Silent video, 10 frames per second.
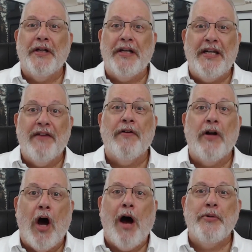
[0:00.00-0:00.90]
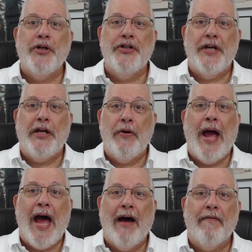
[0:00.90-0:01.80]
the different options that you
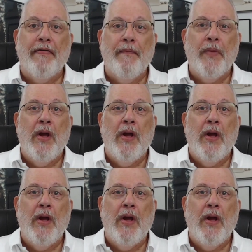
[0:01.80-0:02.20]
have,